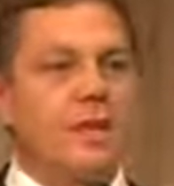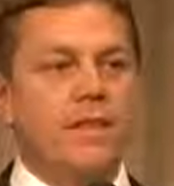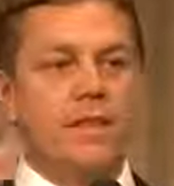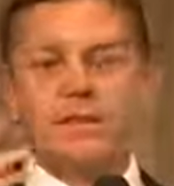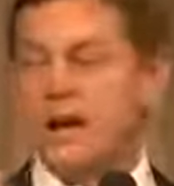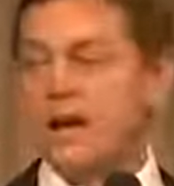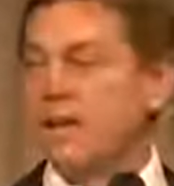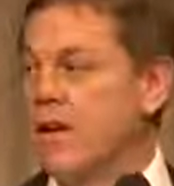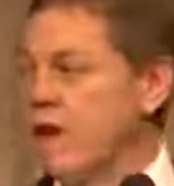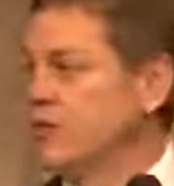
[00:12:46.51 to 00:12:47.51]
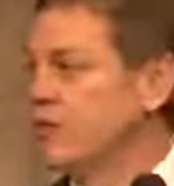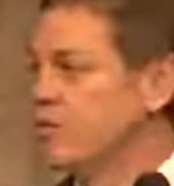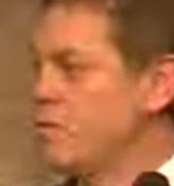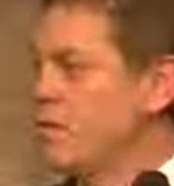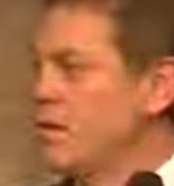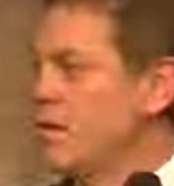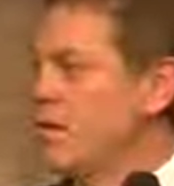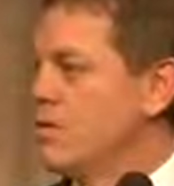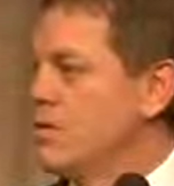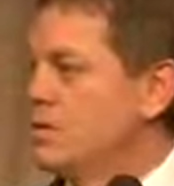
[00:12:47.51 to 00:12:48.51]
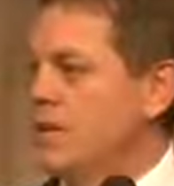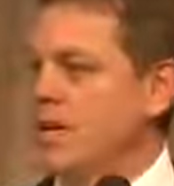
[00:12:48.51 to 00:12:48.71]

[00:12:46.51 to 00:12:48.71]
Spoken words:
The silent auction will close